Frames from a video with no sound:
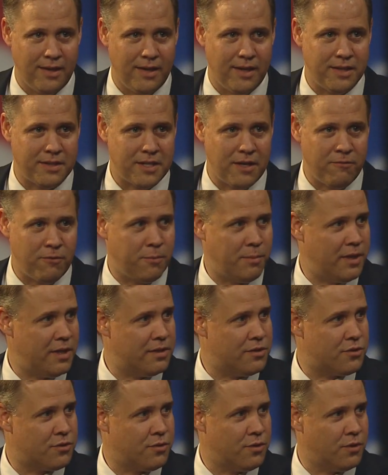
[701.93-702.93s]
that's every bit
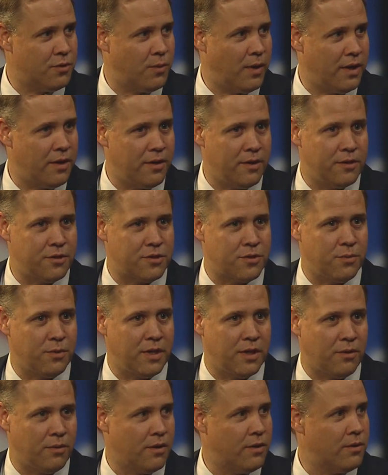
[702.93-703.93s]
as true whether there's
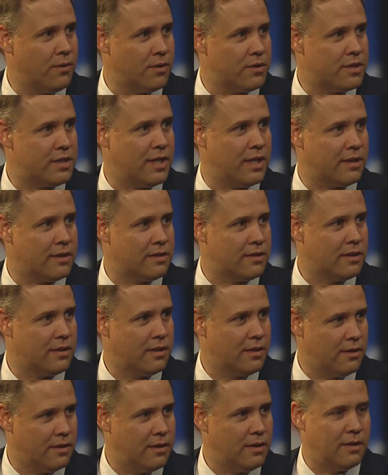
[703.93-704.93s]
three crew or 6
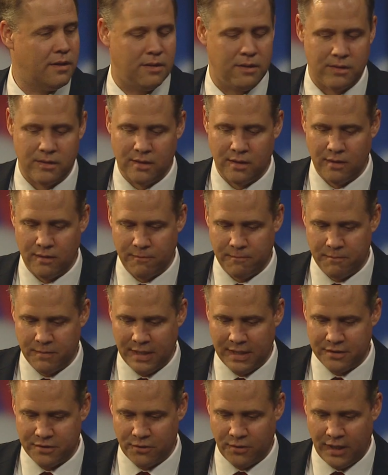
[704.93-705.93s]
mm -hmm. So
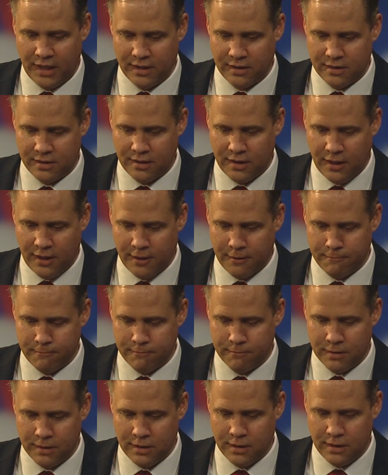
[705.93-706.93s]
that's great. Um,